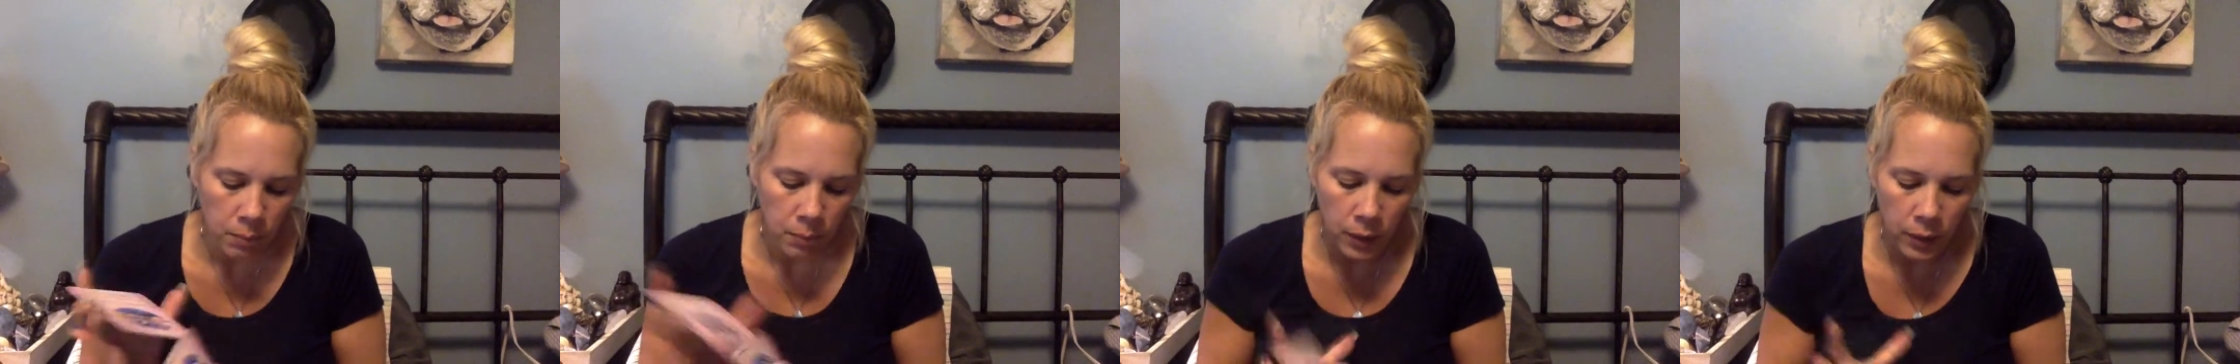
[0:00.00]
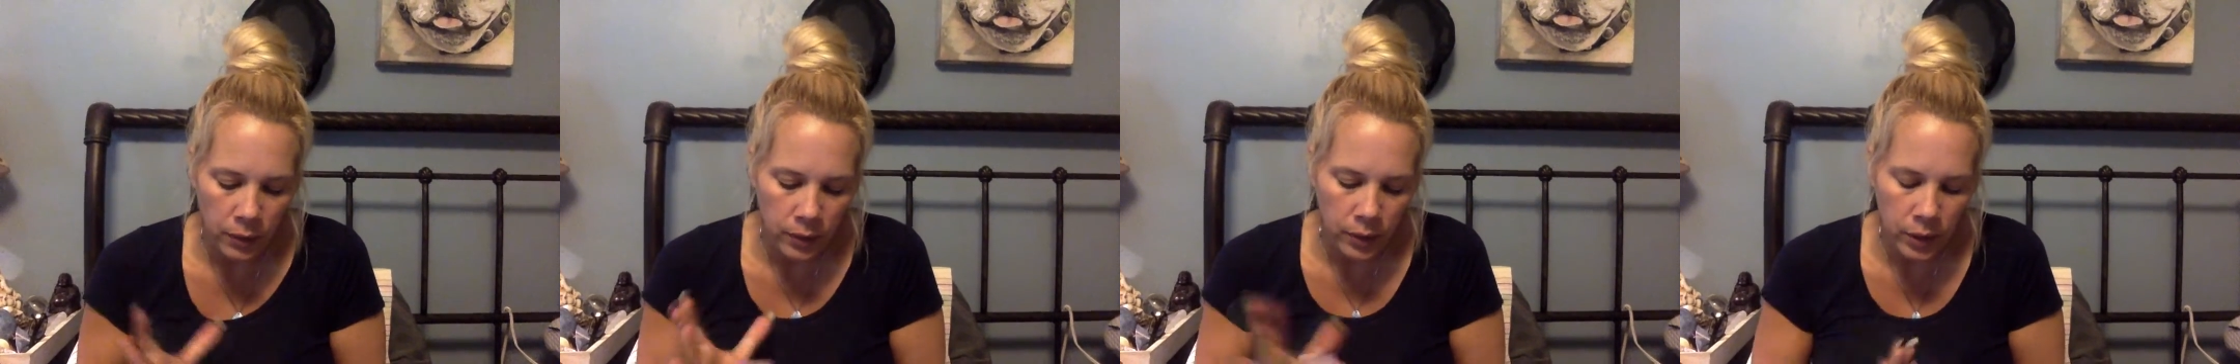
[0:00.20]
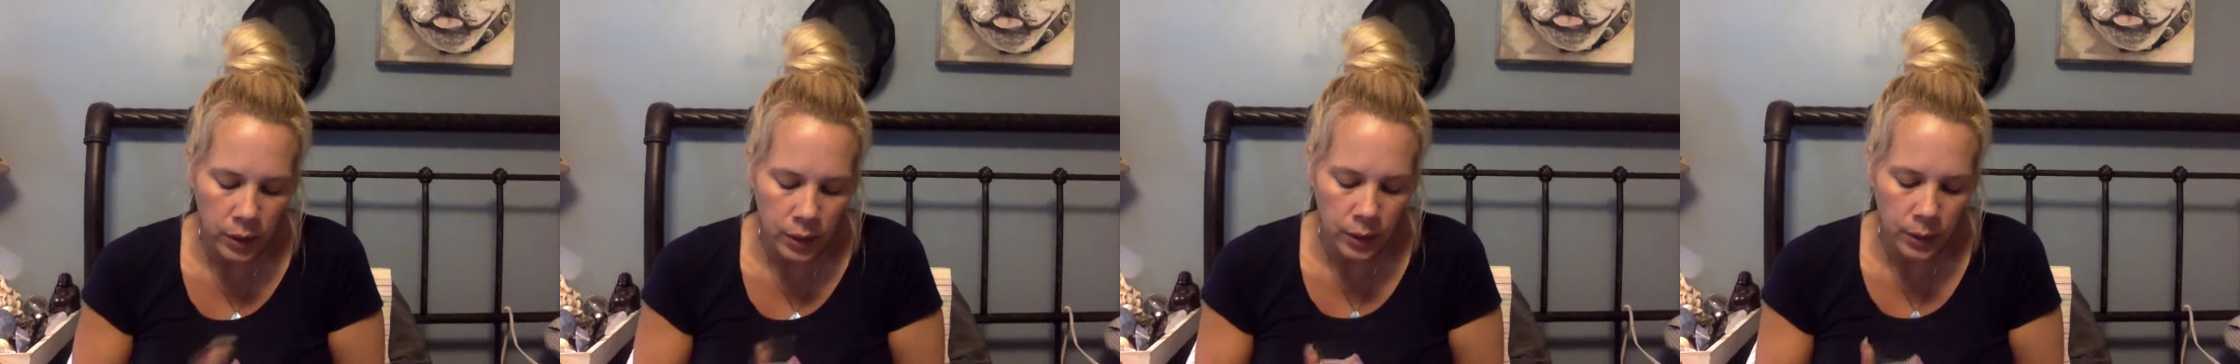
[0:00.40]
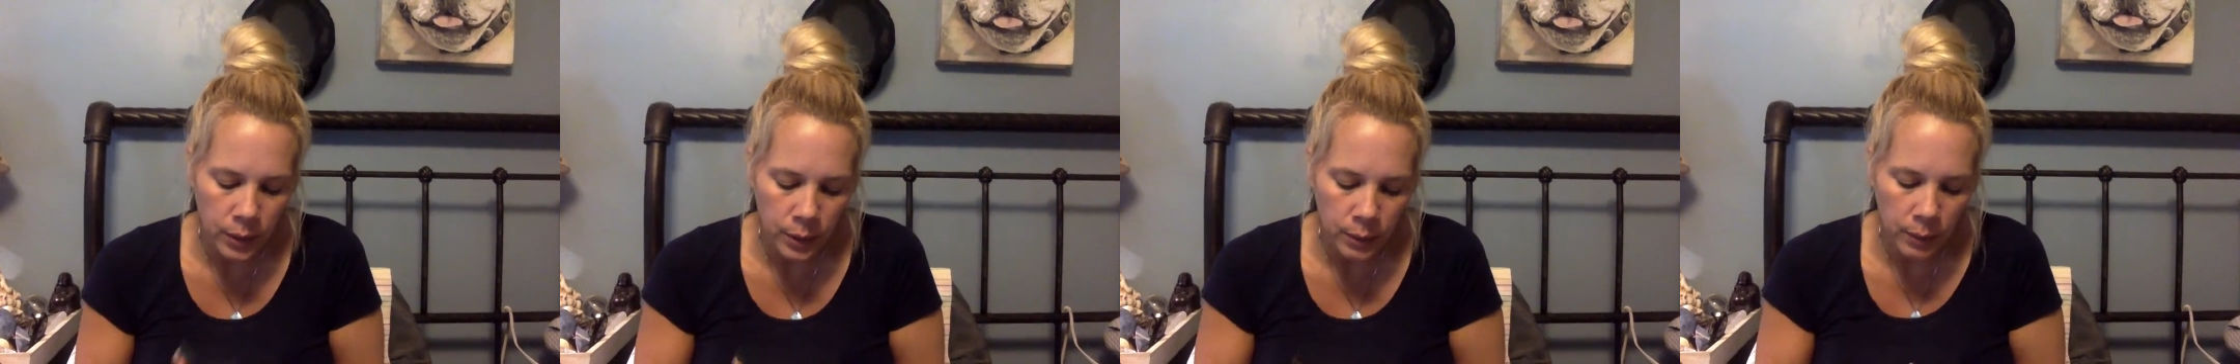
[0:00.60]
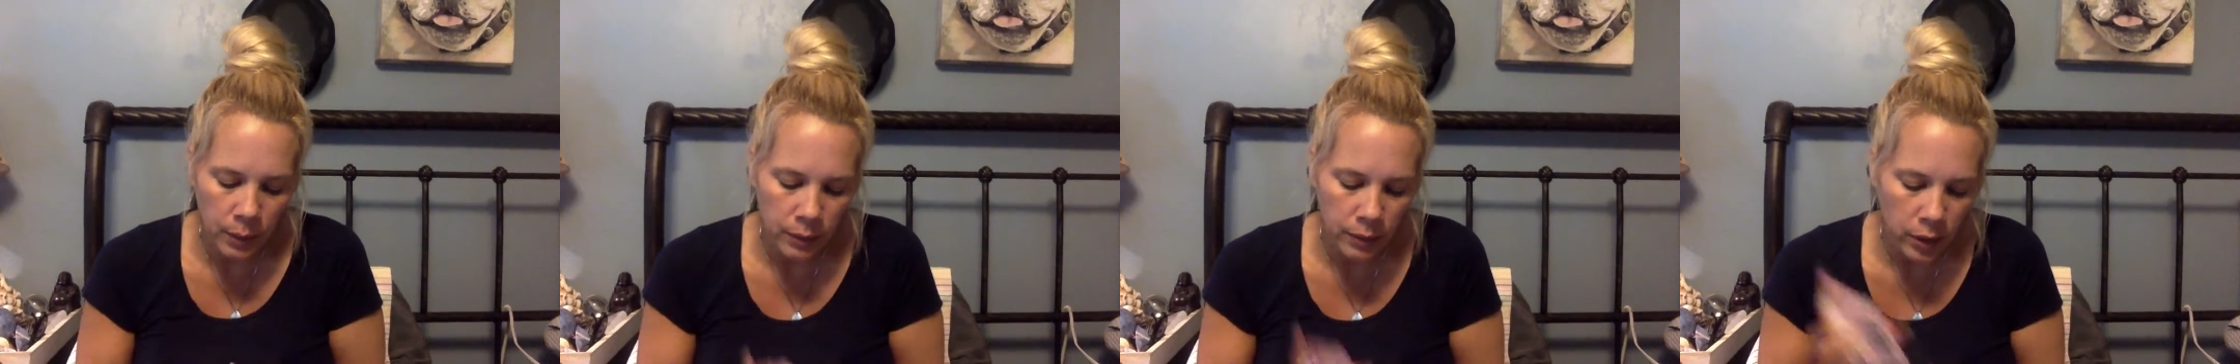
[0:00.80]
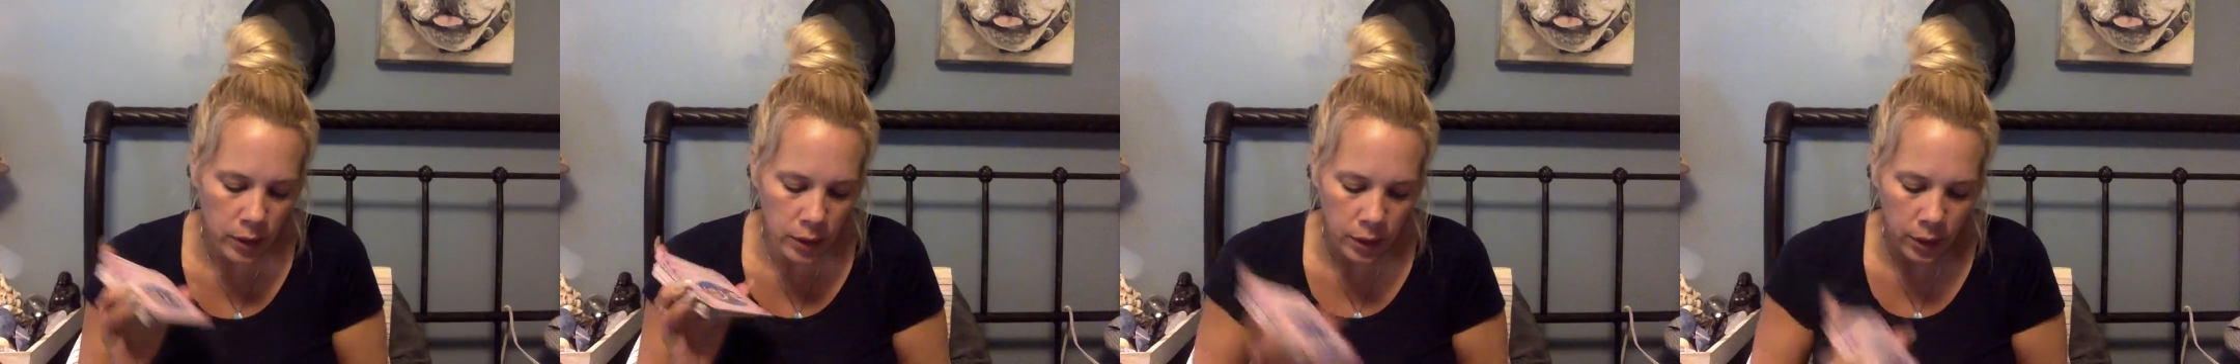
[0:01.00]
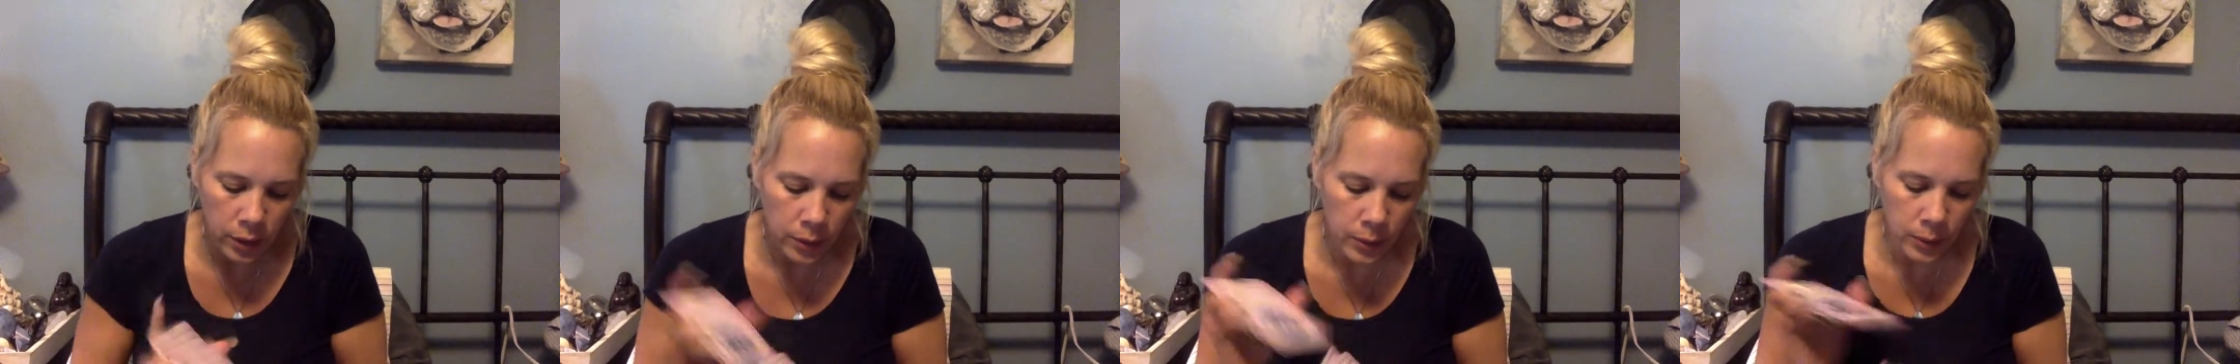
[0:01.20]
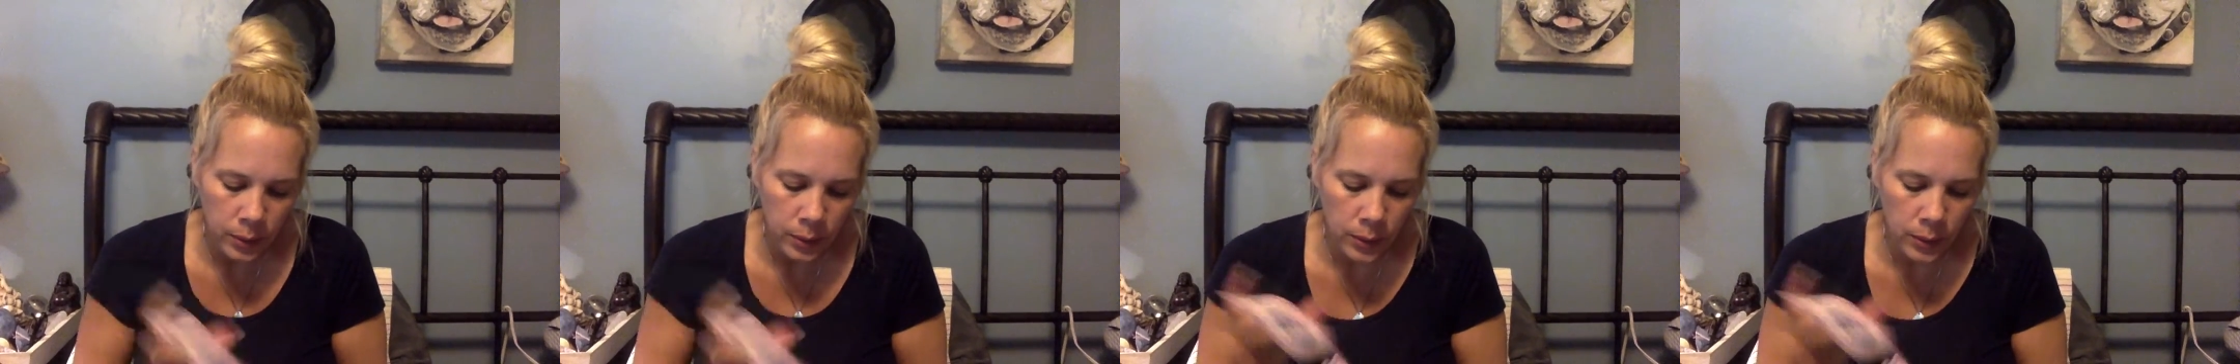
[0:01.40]
My Virgos, my
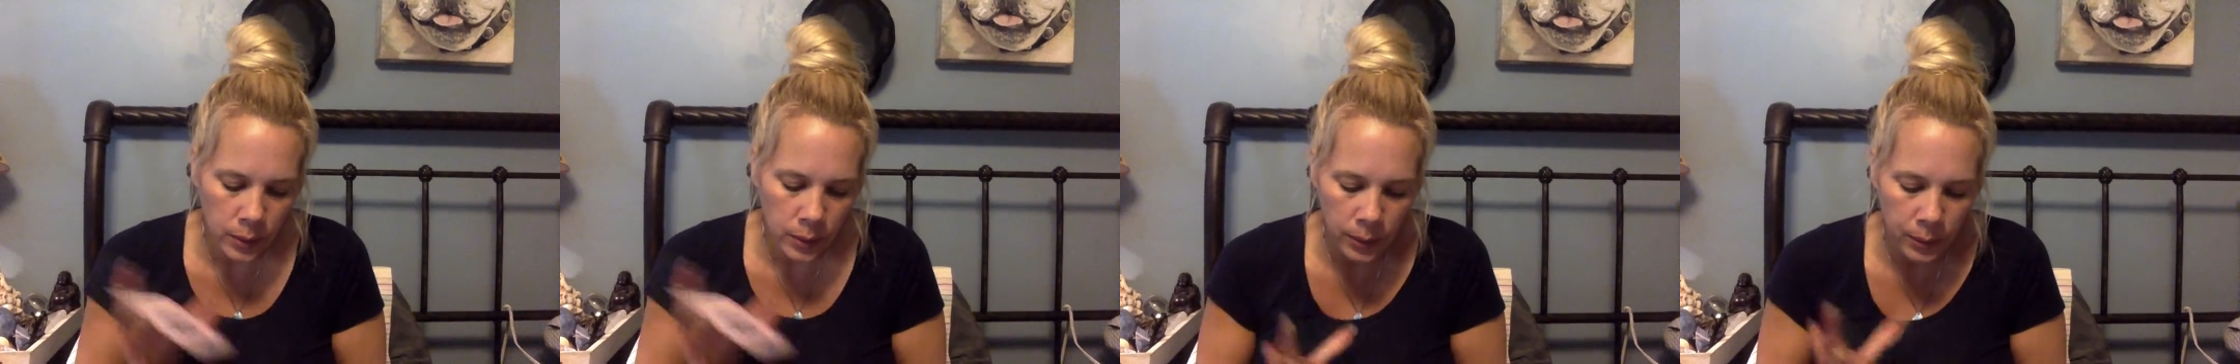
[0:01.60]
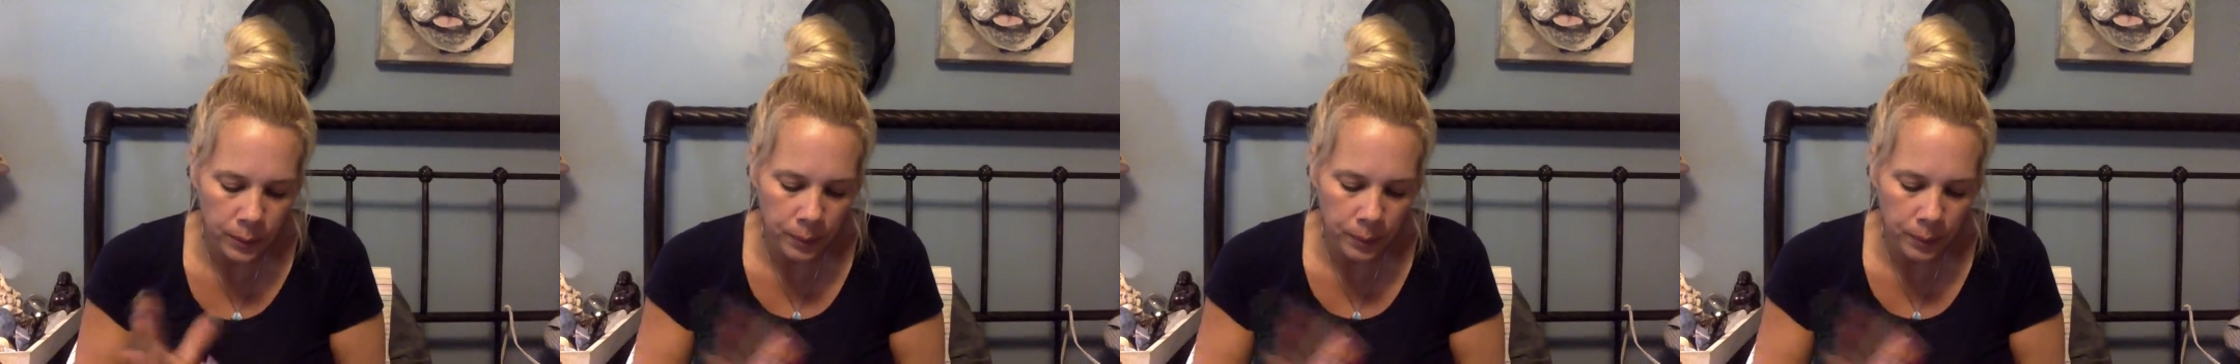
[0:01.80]
Virgos.